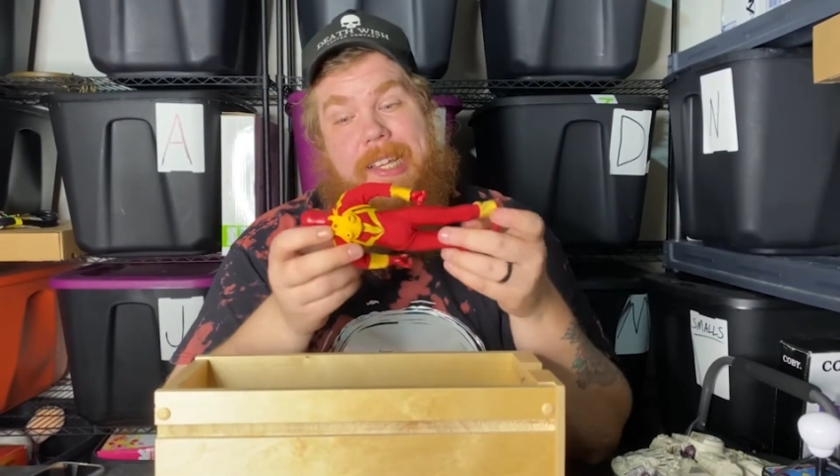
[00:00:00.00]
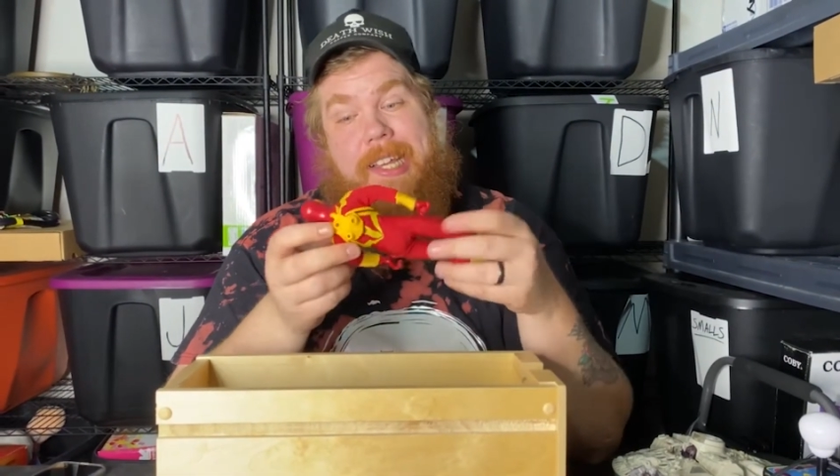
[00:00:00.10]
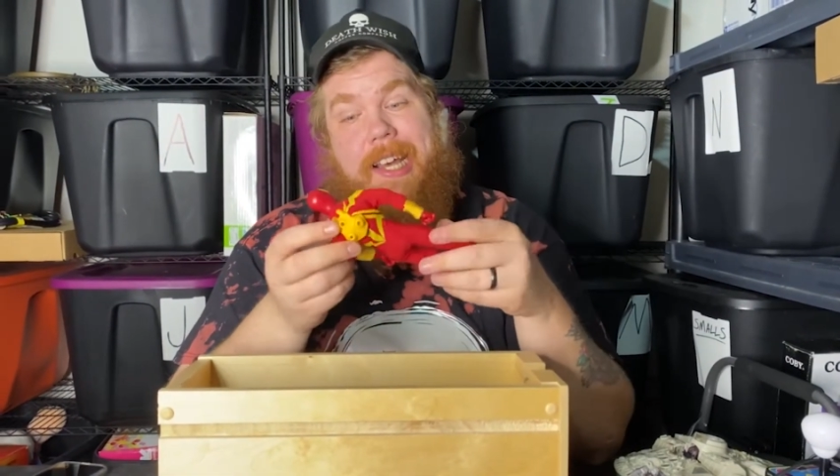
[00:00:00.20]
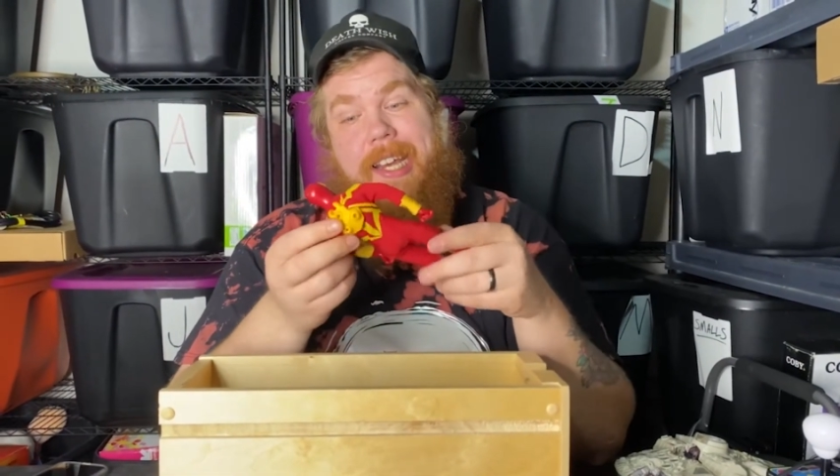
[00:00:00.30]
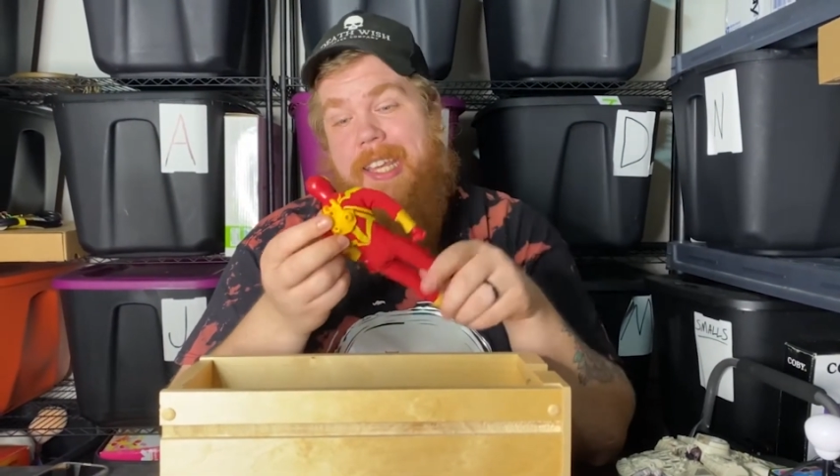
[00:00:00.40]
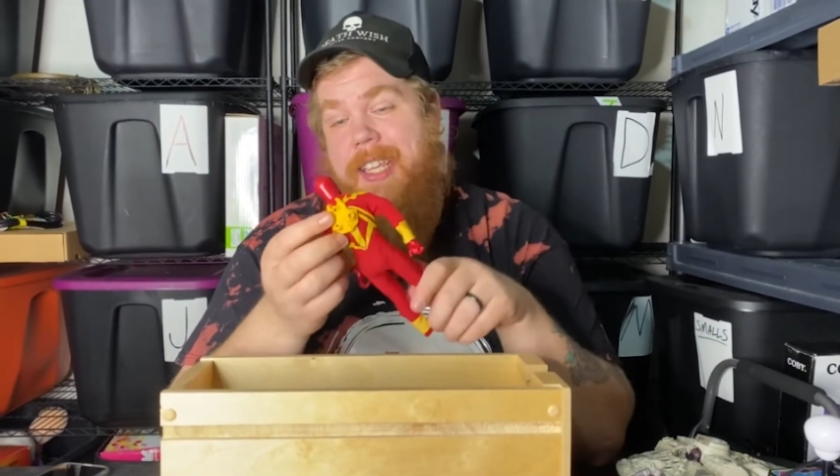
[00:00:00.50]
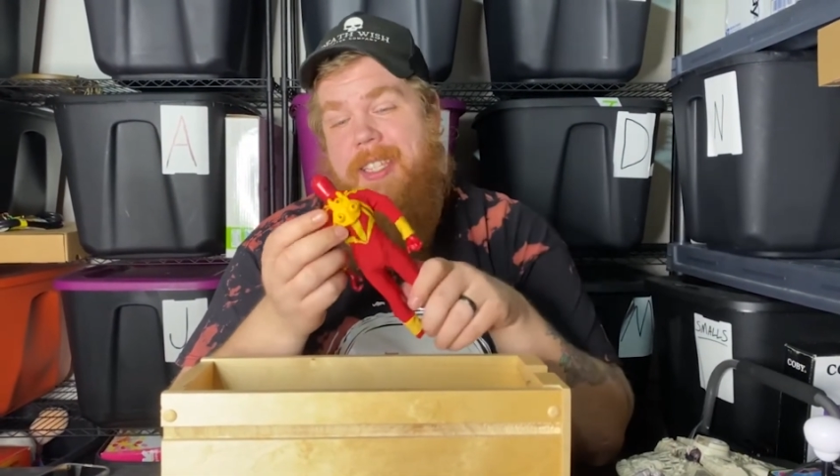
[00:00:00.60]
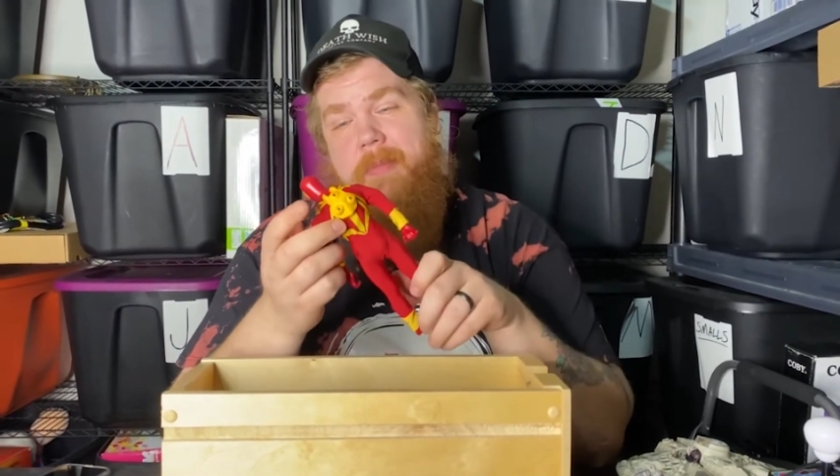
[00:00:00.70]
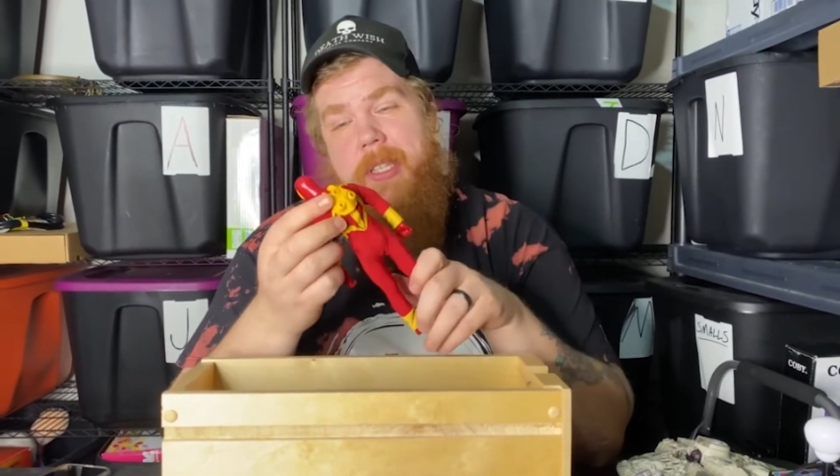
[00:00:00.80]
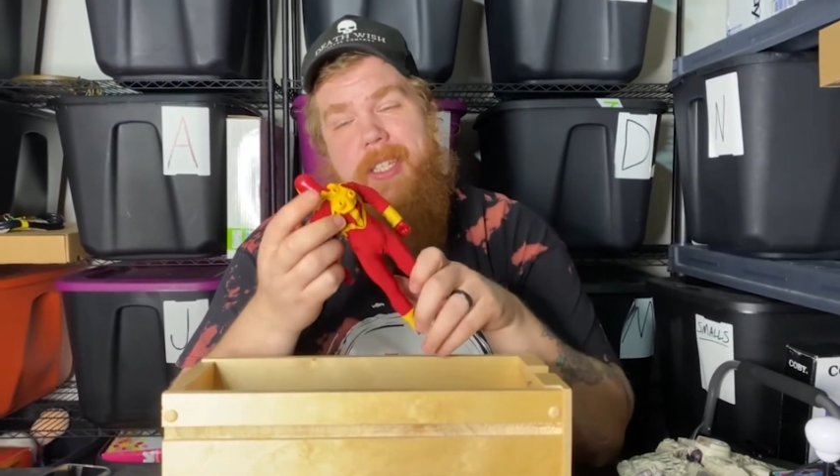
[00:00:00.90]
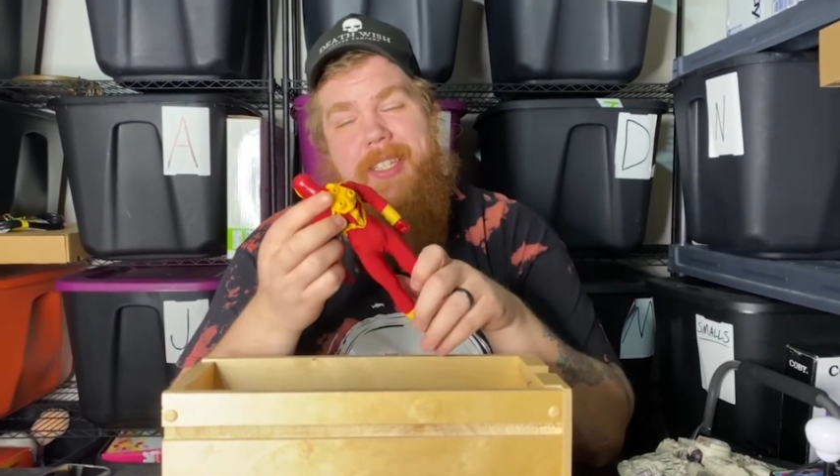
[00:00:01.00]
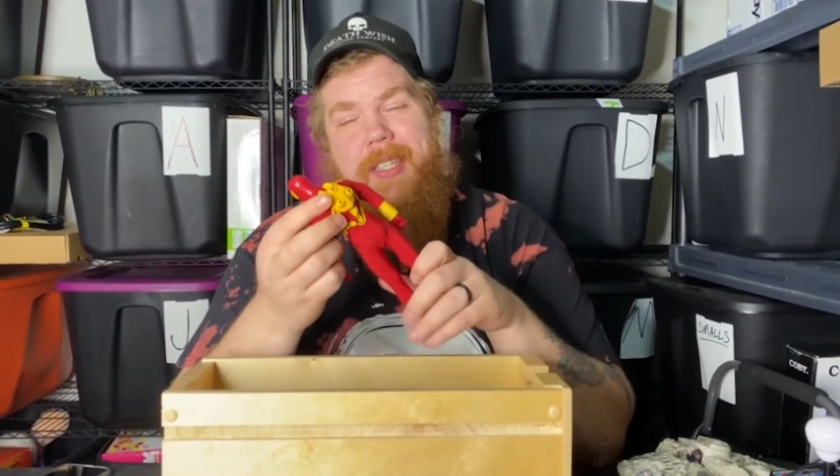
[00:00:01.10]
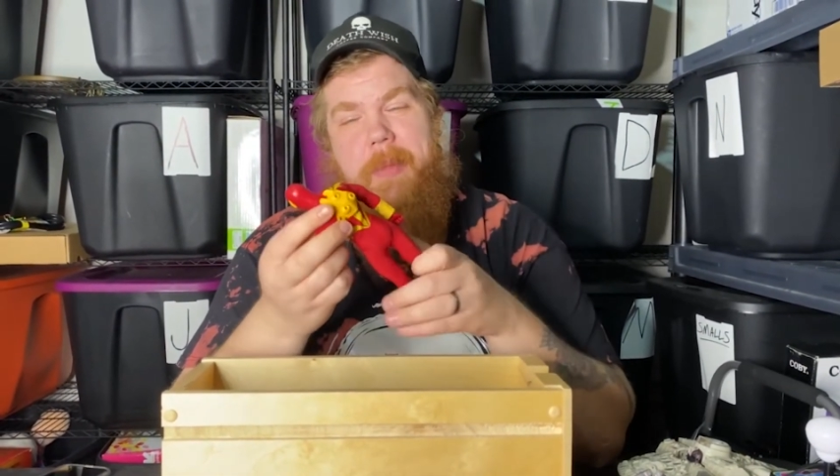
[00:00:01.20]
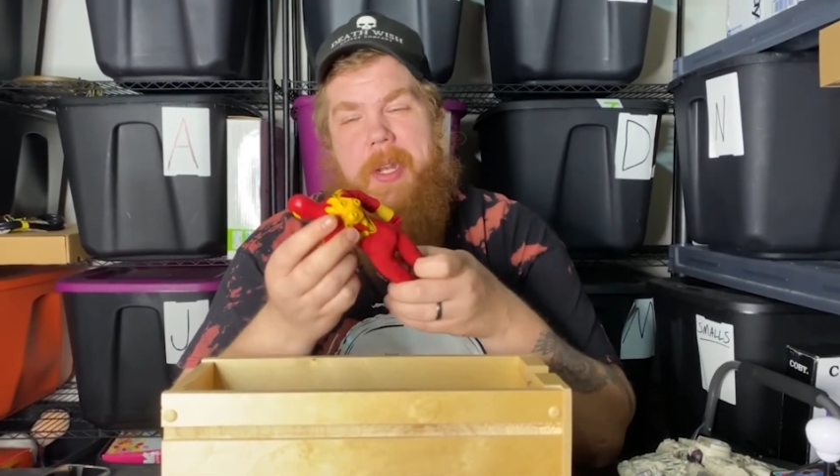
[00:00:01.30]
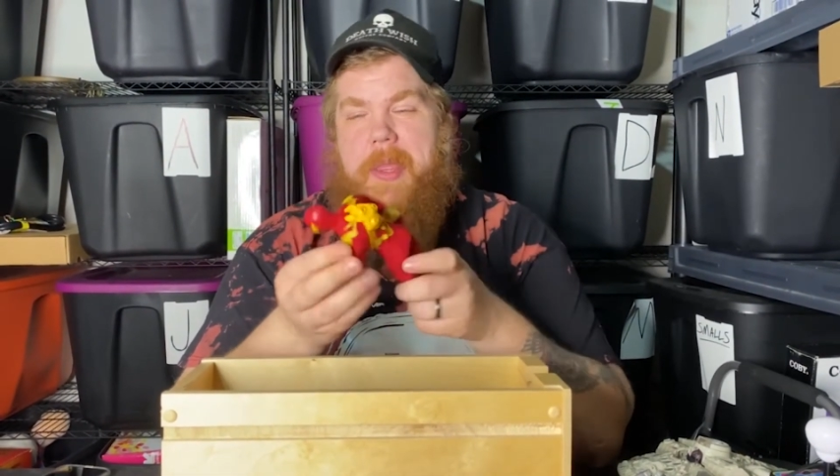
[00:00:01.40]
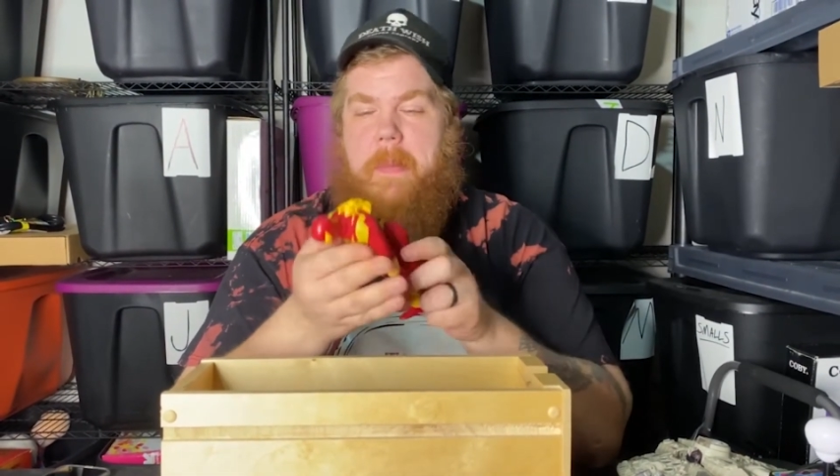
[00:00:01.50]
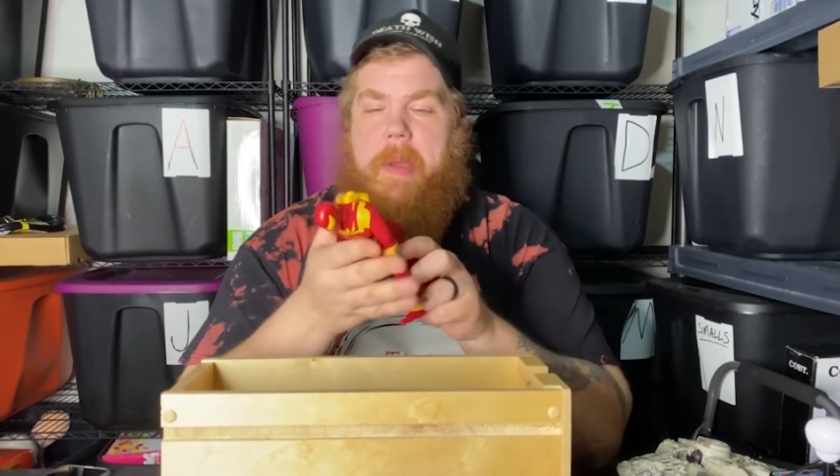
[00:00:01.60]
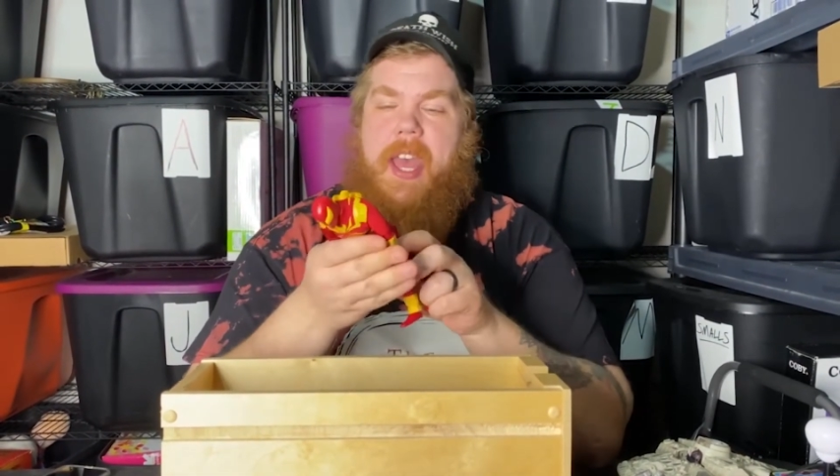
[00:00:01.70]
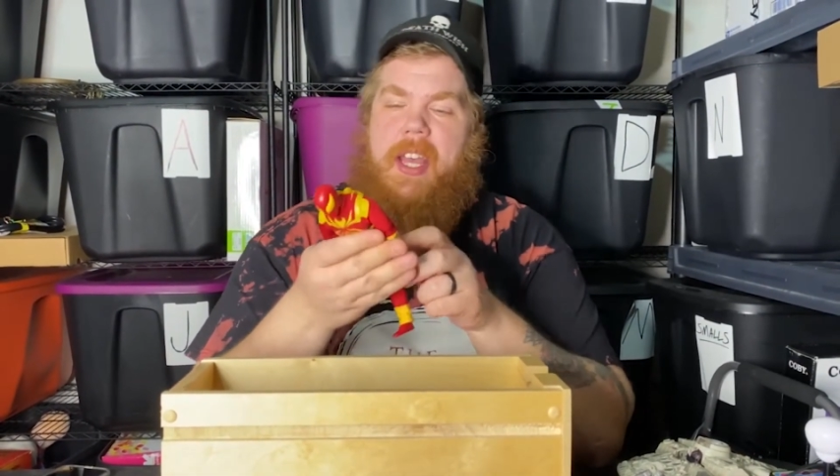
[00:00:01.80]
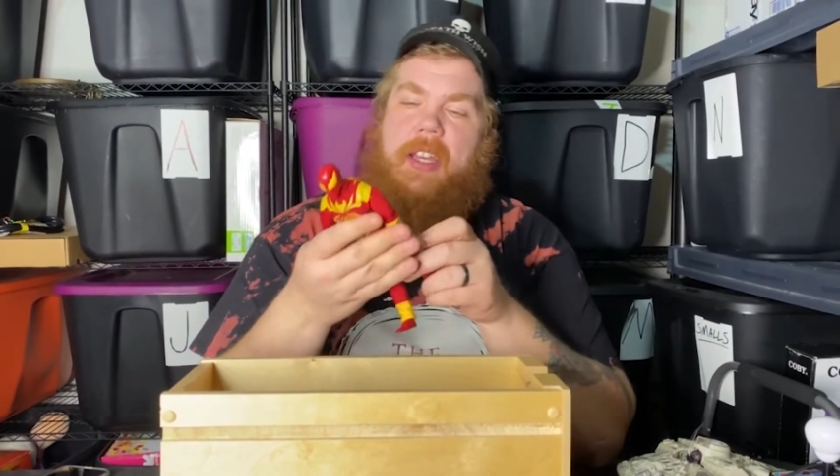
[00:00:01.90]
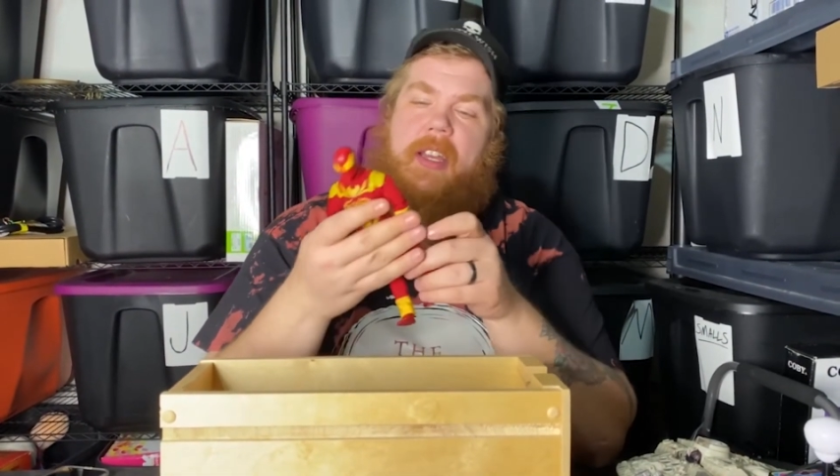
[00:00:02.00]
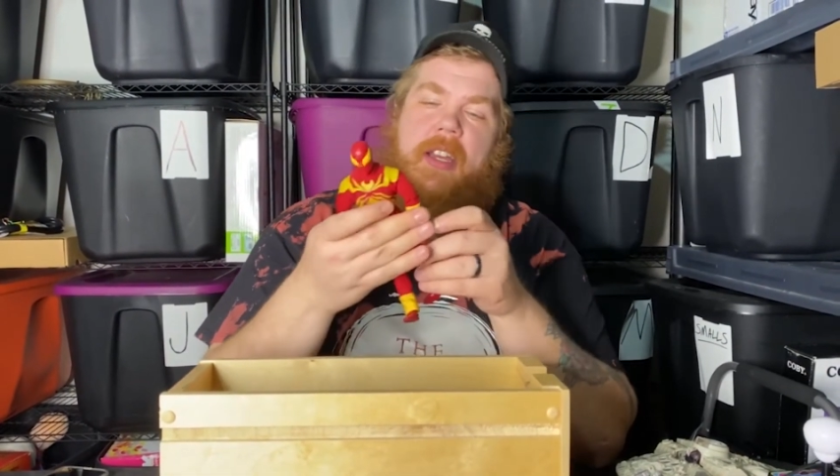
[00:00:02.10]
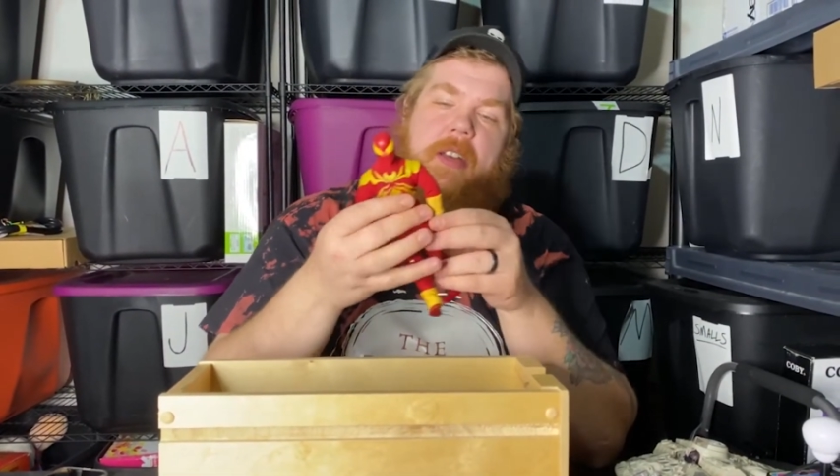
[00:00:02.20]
It is missing something on the back,